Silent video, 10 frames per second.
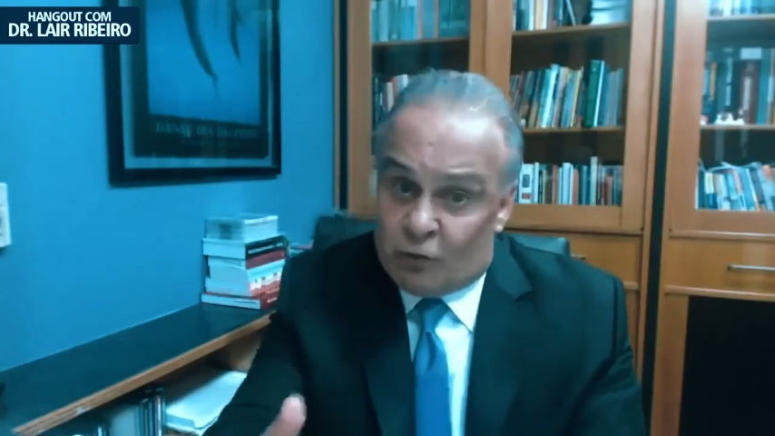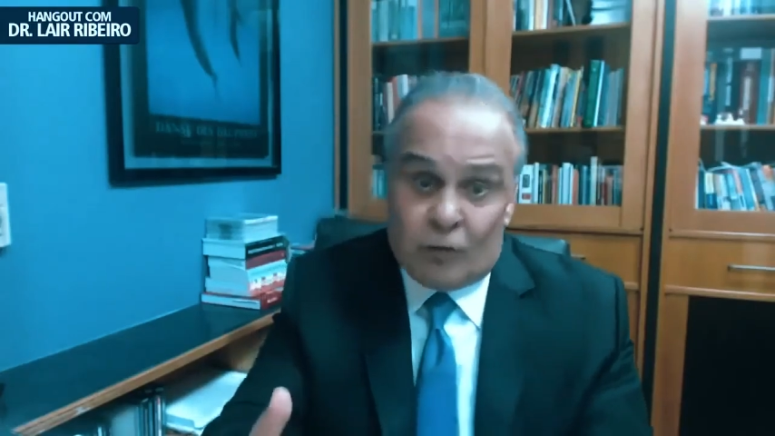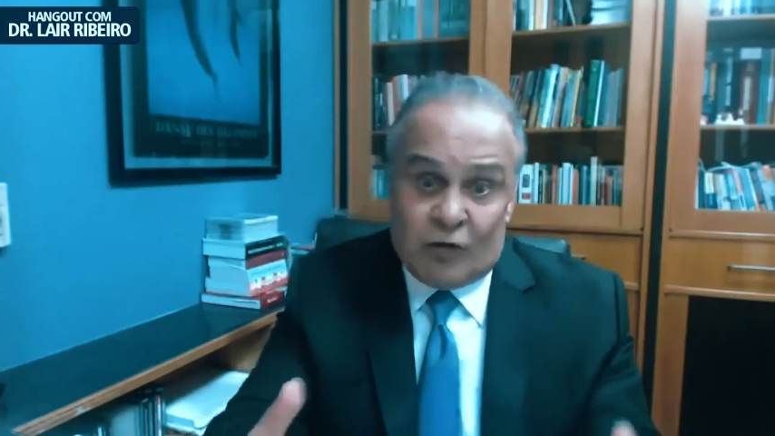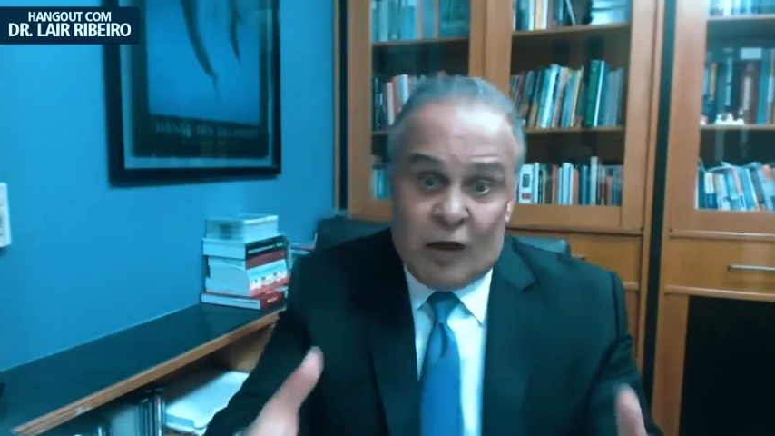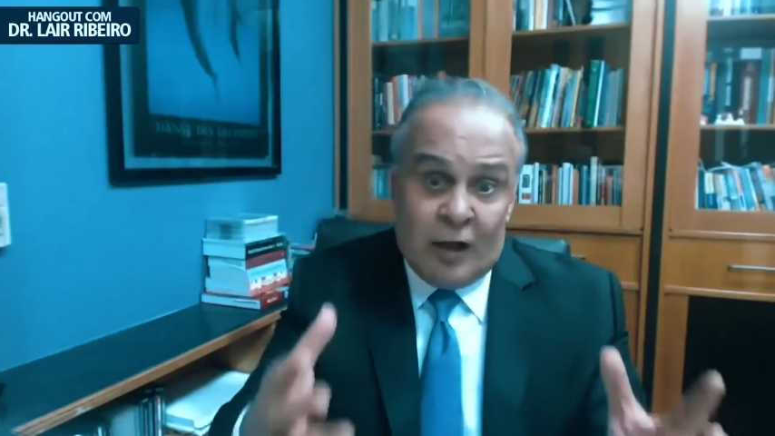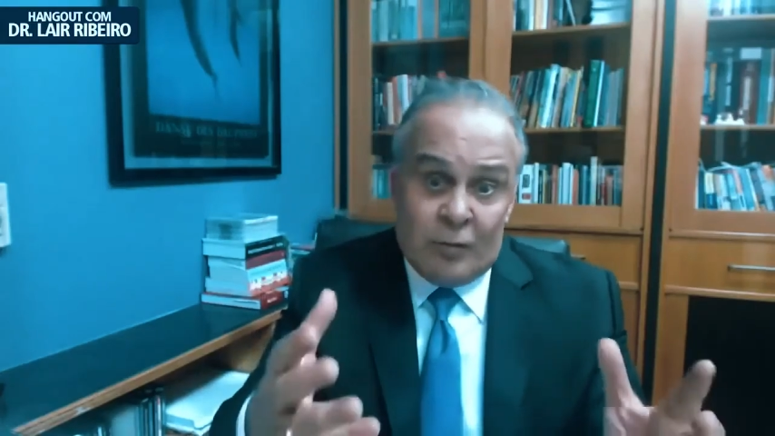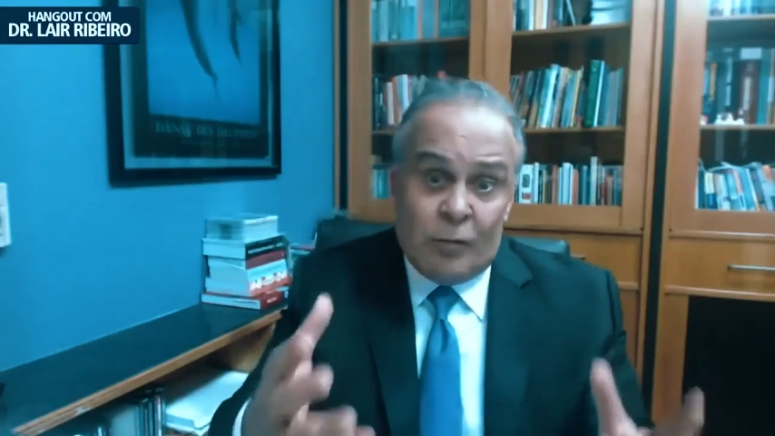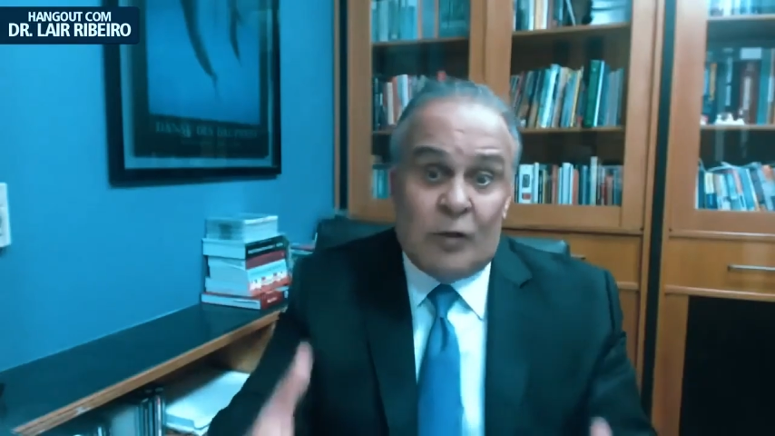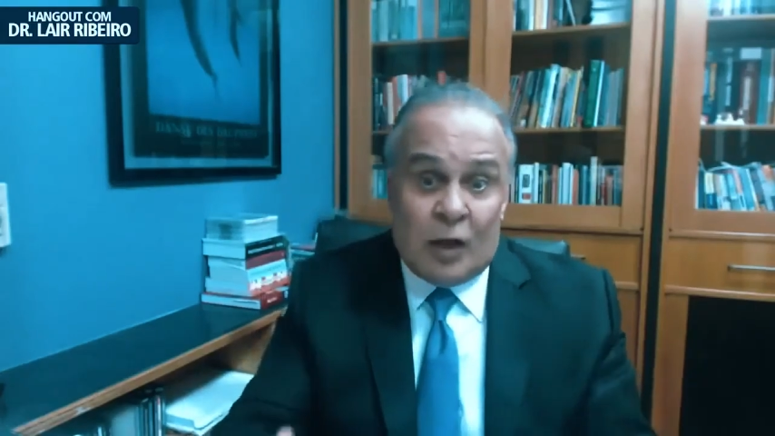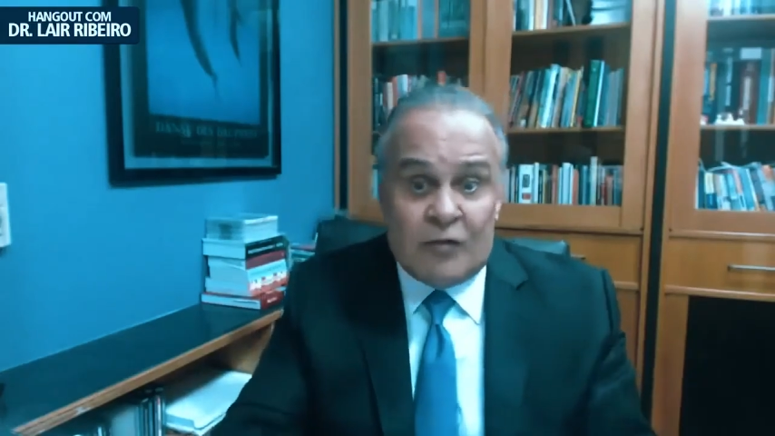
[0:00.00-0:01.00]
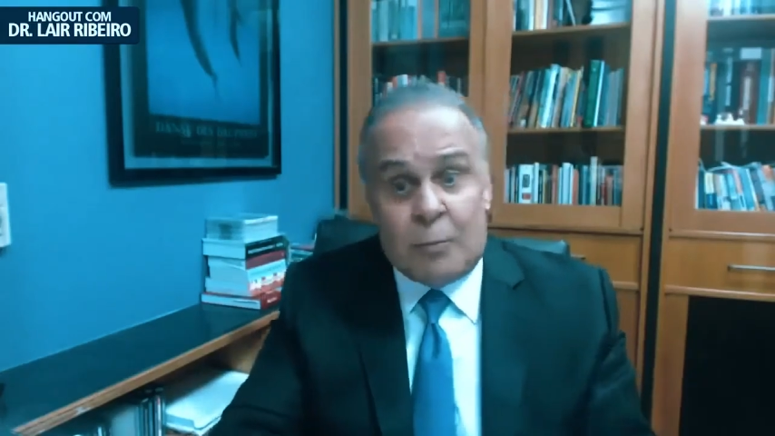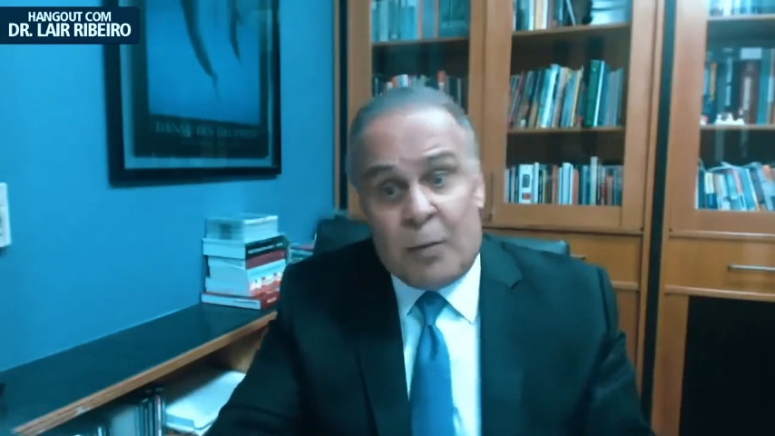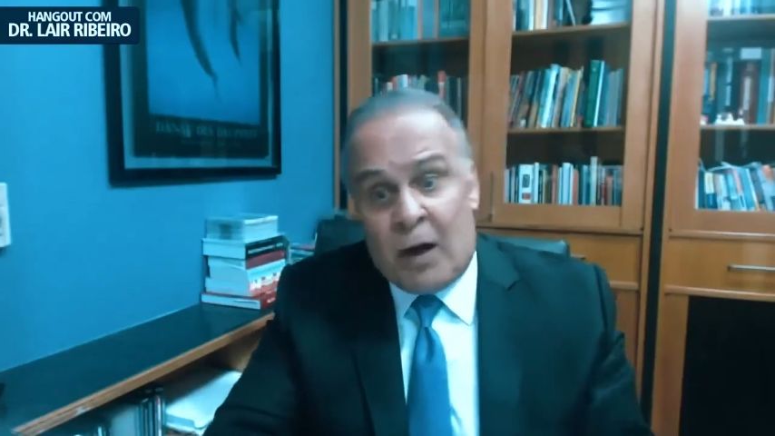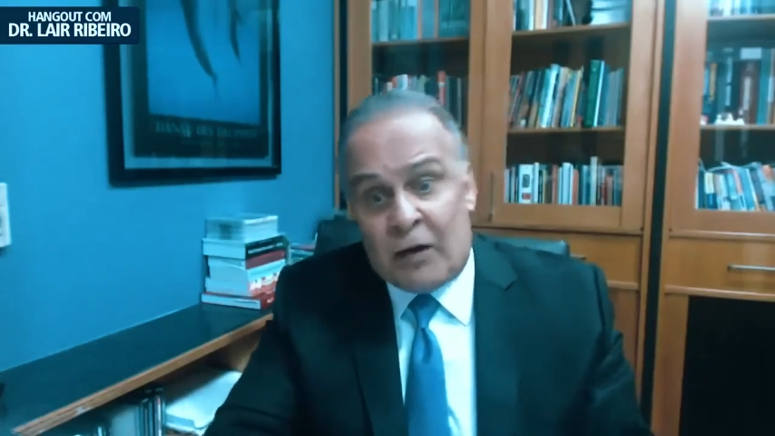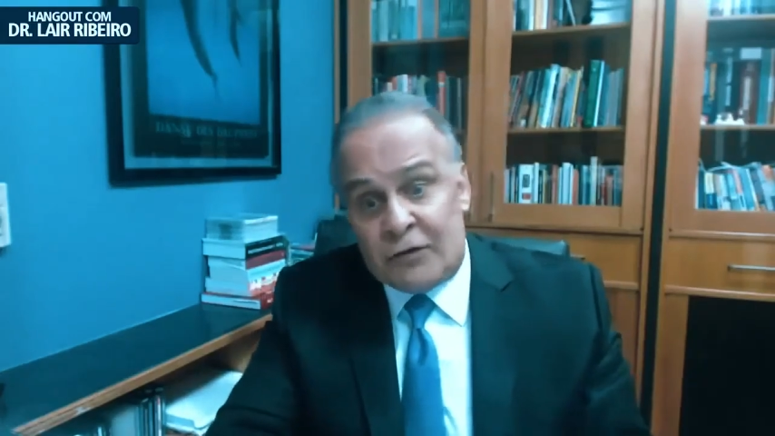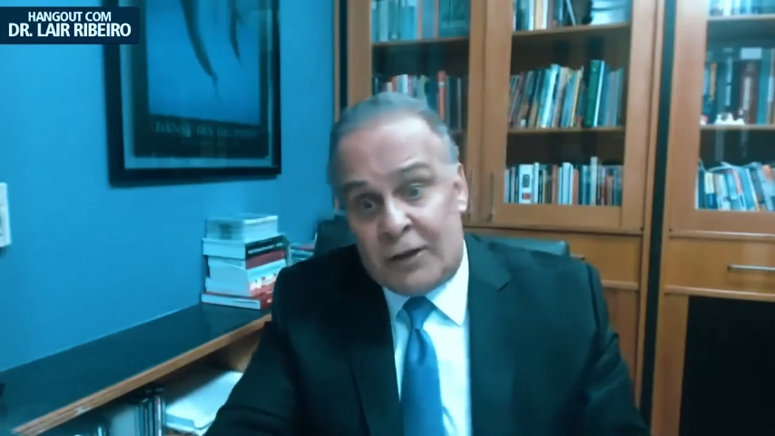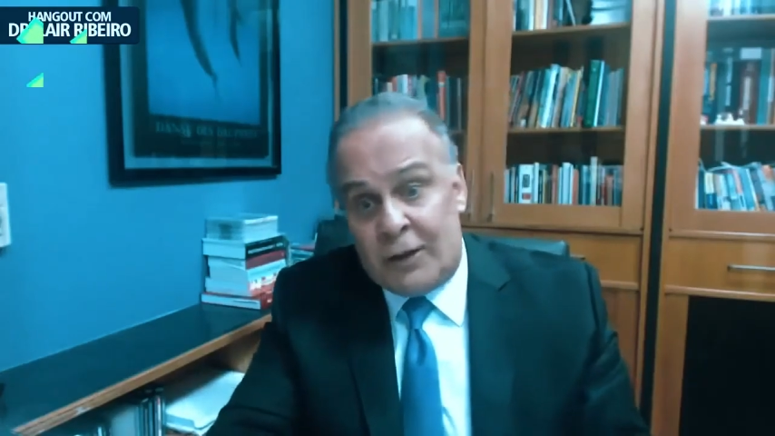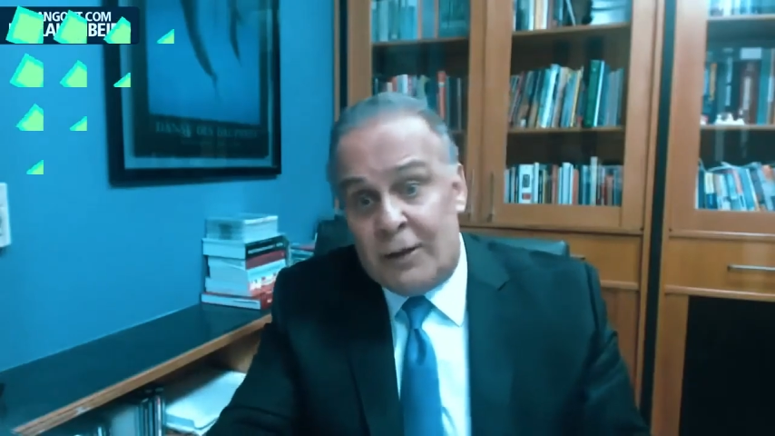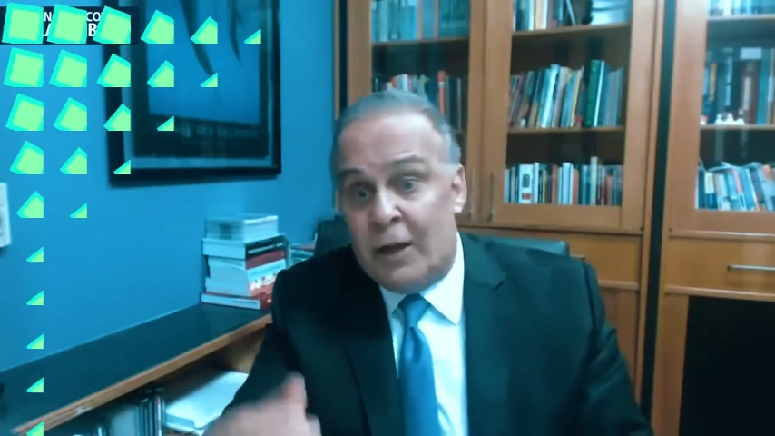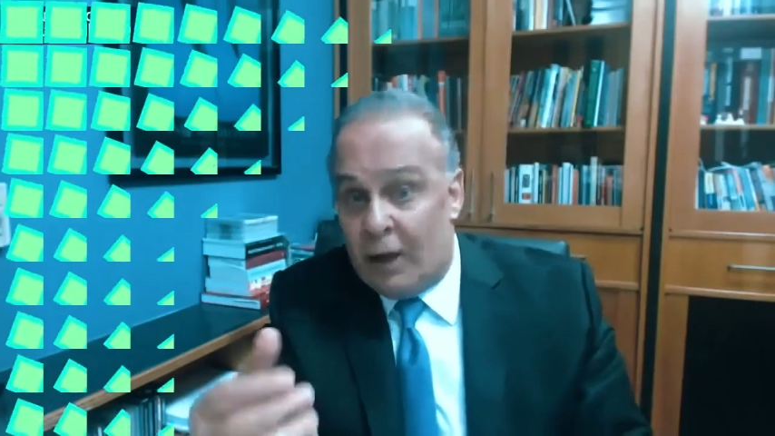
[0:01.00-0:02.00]
brain, a big part of
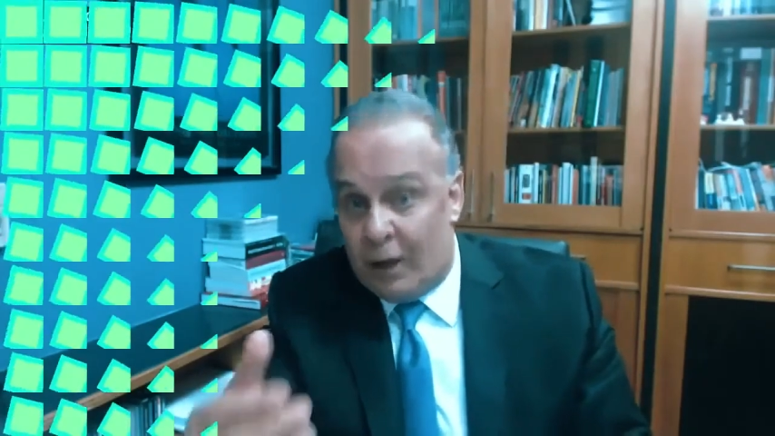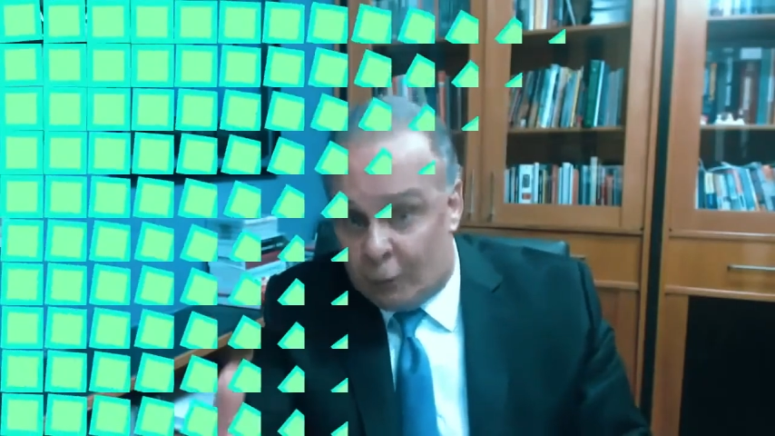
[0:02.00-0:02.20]
it, is